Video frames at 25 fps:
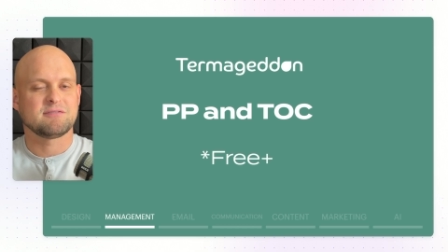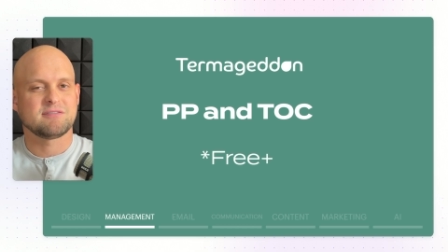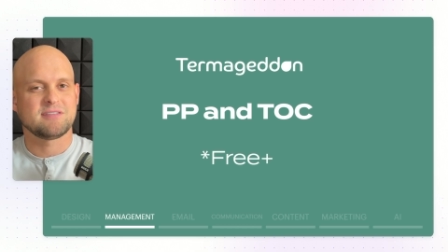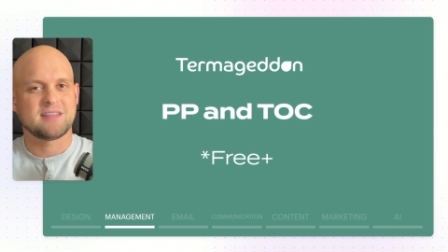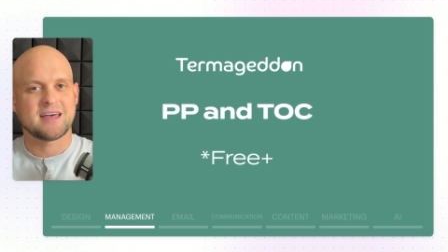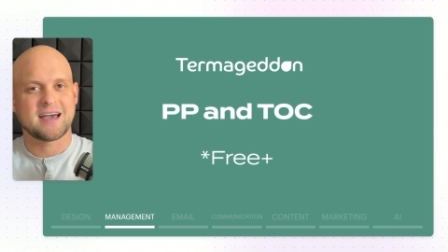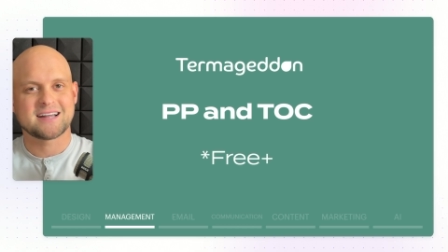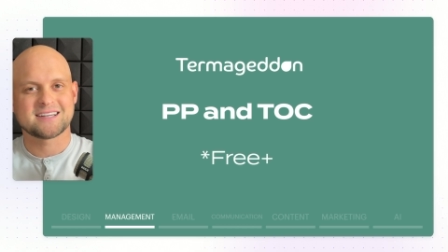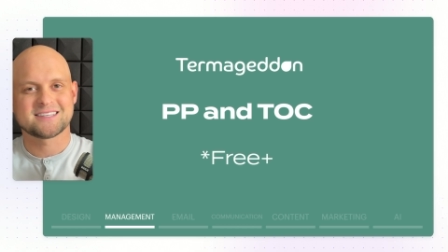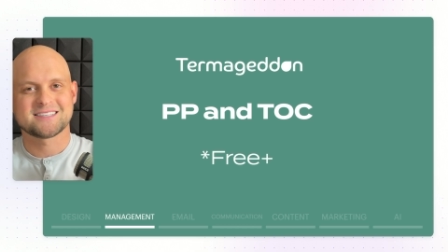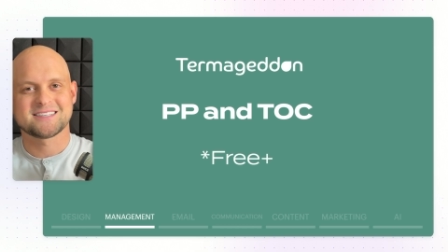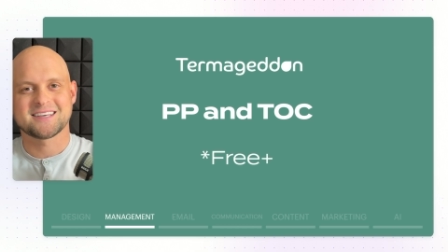
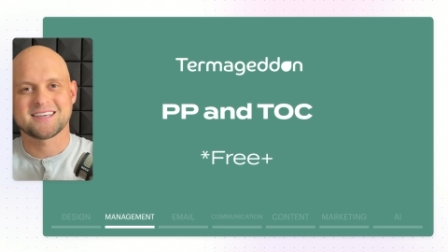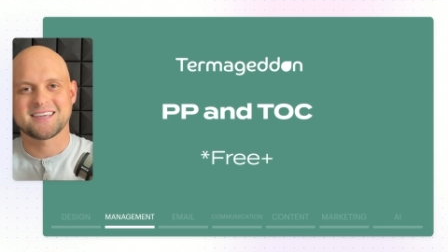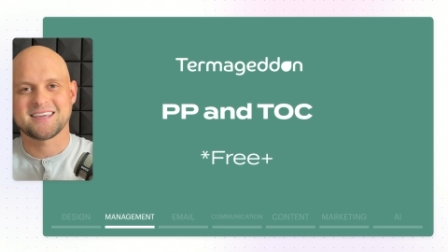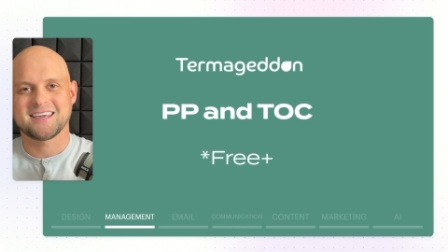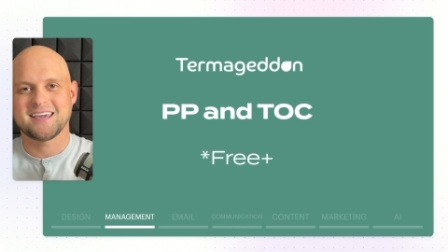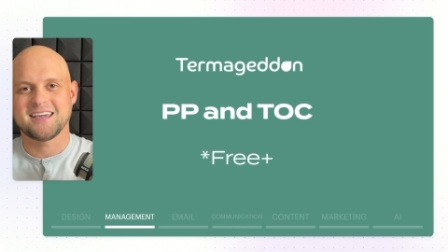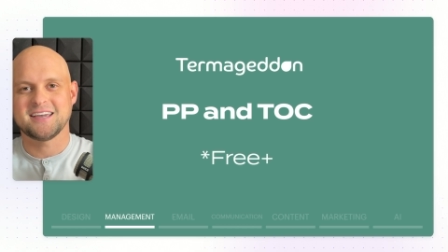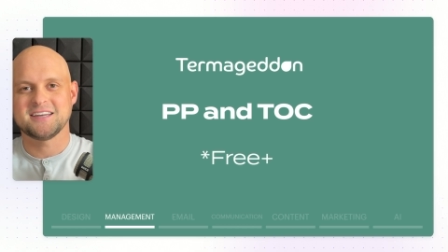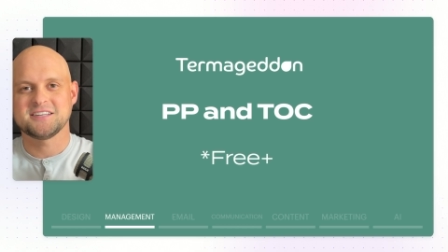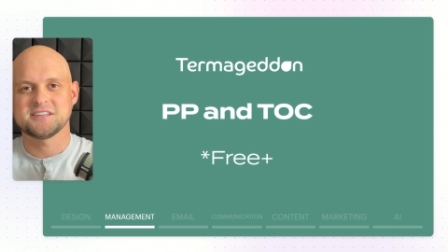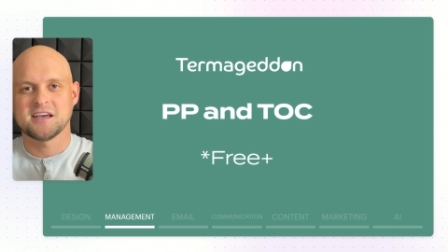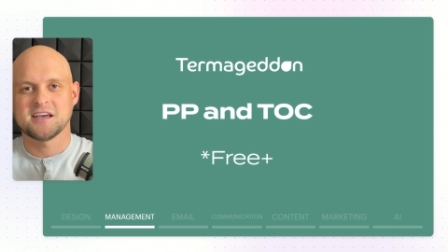that's the
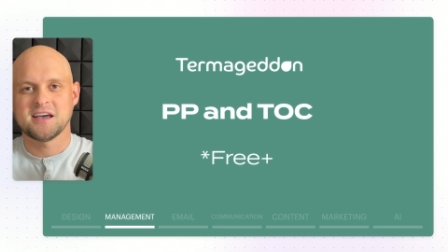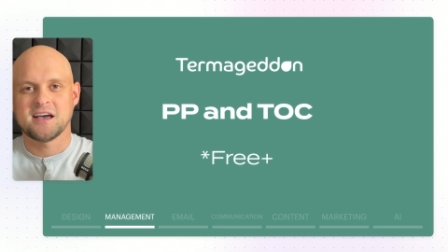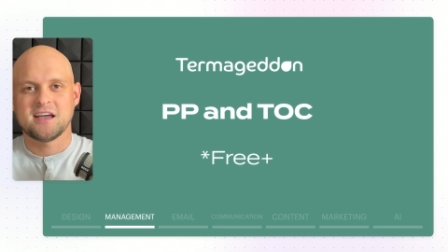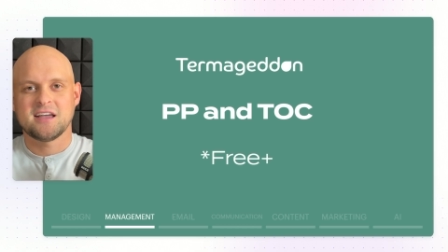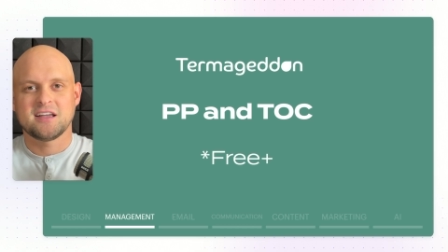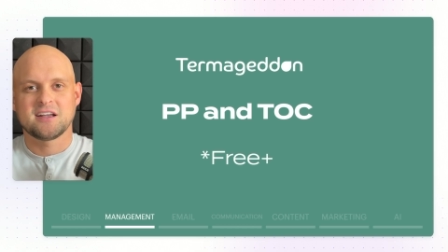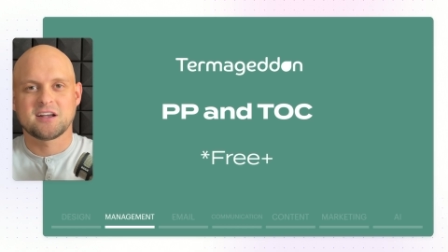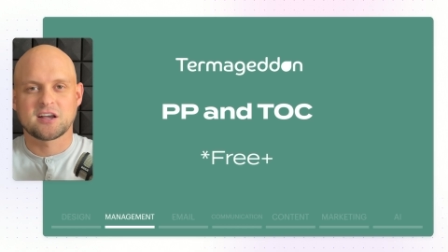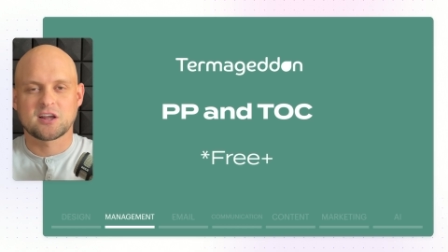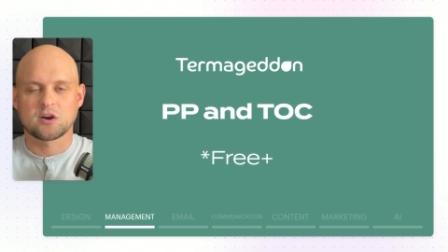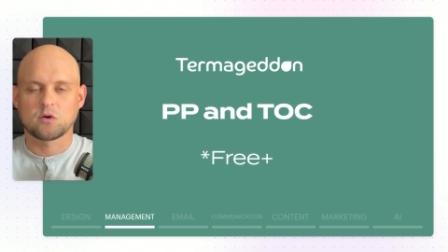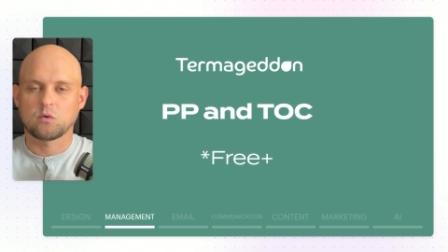case,
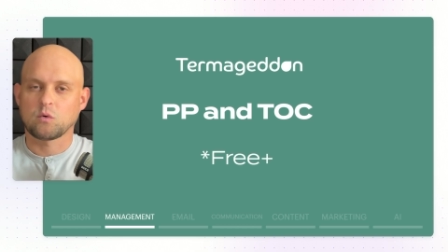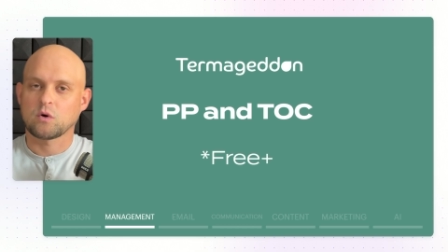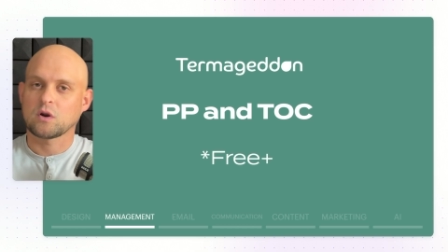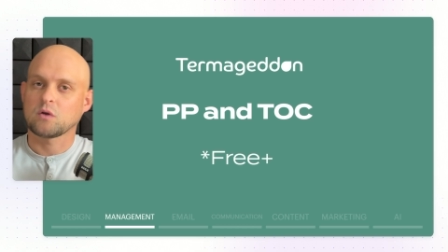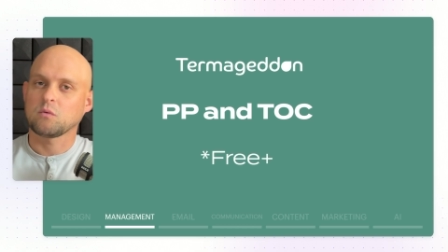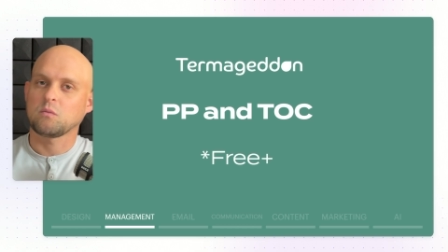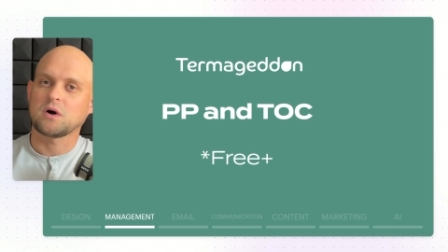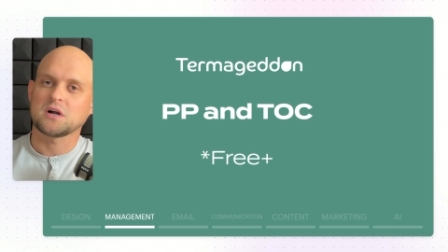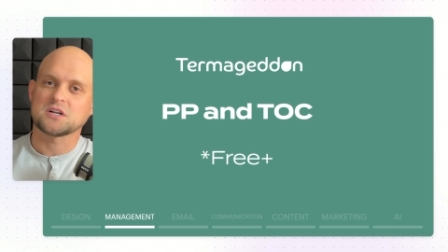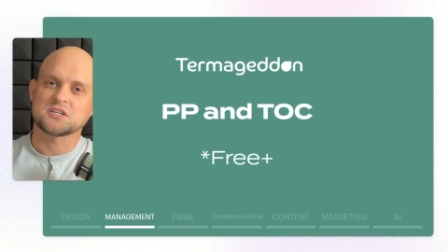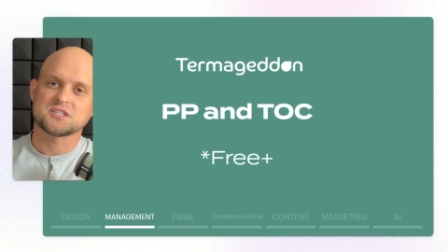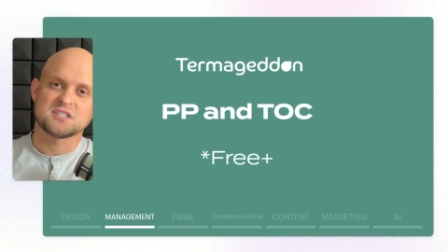you're gonna
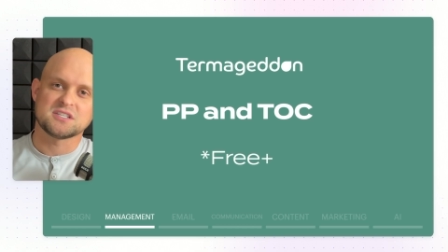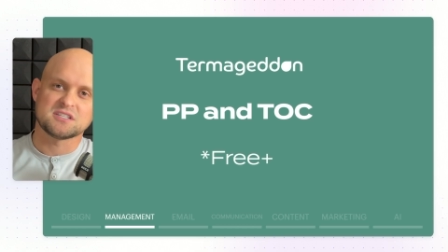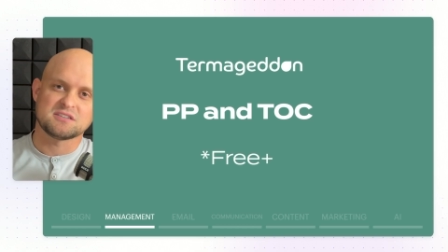wanna watch